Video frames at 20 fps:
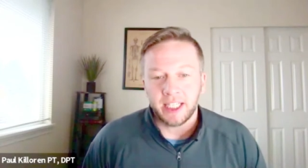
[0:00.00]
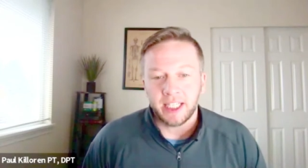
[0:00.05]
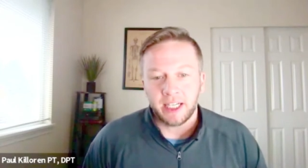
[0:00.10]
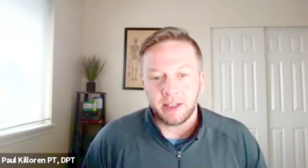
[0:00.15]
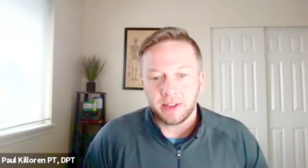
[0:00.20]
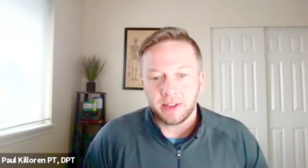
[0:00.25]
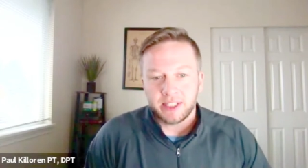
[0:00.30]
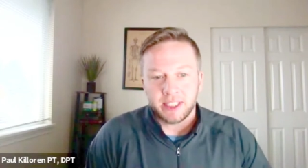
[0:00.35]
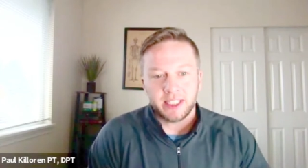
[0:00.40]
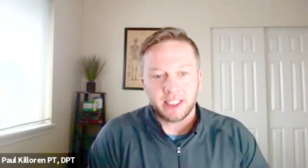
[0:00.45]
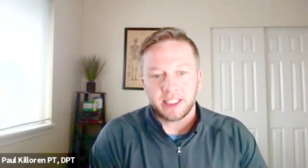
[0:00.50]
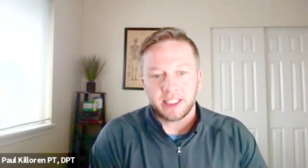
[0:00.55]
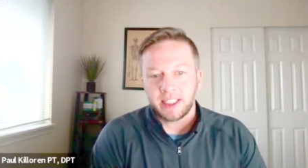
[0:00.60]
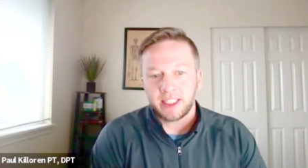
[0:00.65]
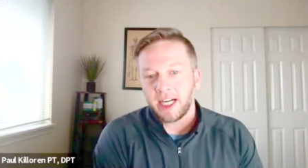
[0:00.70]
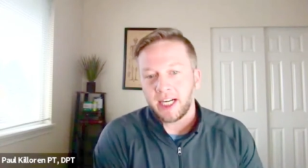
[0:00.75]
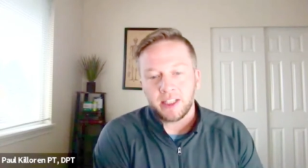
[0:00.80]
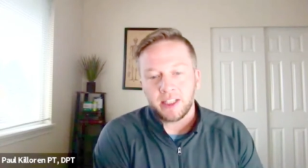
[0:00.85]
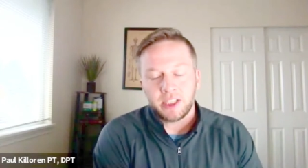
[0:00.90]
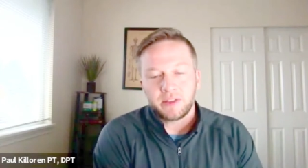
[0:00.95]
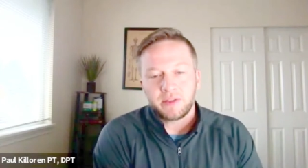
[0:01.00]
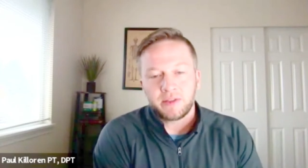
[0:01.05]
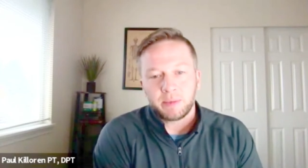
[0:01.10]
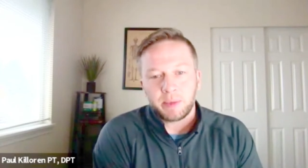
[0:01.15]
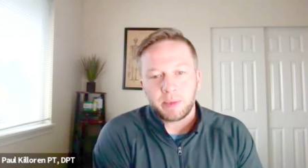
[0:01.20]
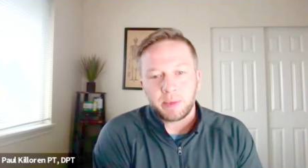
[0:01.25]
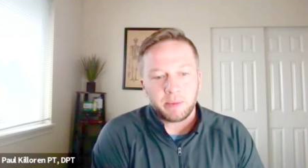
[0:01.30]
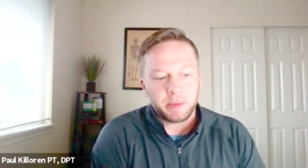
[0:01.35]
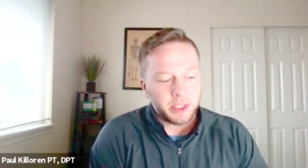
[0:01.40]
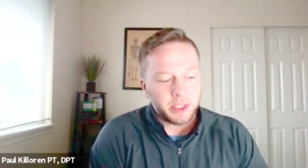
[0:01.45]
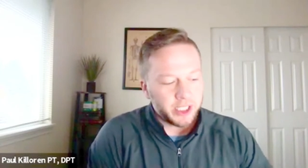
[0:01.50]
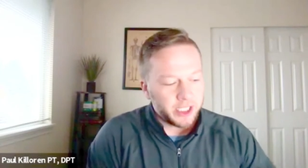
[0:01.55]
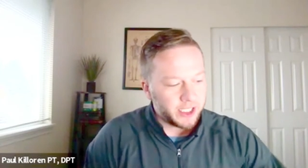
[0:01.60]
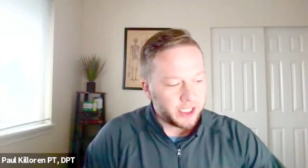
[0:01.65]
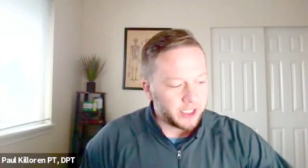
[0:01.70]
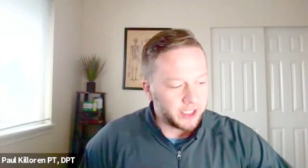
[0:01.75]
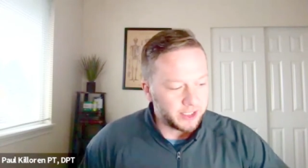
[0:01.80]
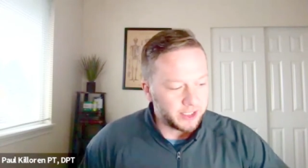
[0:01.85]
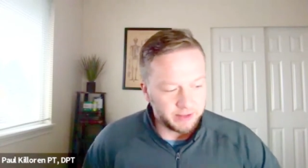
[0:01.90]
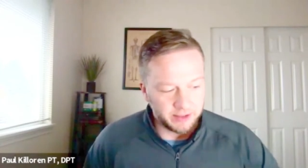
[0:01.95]
I was a college football
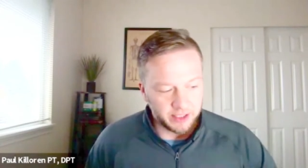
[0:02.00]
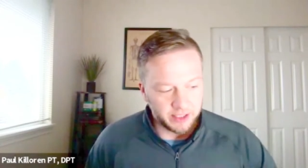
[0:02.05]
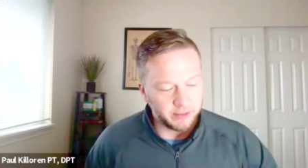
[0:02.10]
player,